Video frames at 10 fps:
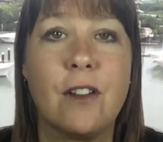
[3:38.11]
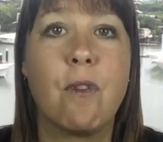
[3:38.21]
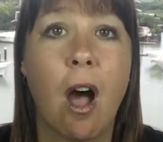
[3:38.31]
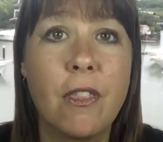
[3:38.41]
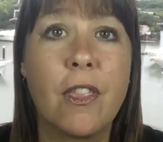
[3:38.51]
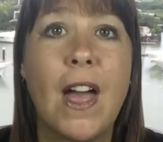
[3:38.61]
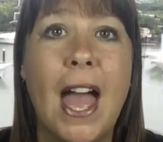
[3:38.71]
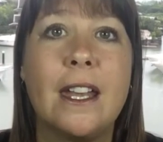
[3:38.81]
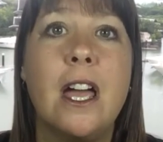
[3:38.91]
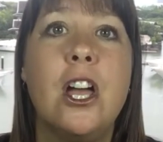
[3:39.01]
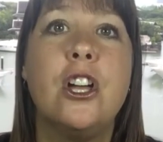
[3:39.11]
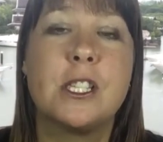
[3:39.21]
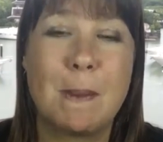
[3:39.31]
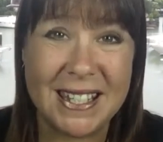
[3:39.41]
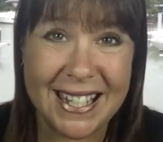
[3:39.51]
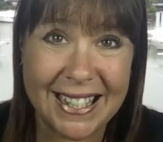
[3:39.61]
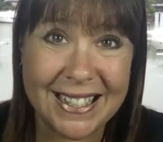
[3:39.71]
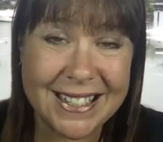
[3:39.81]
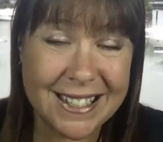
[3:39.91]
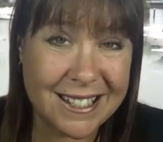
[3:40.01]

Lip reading: Rather than spending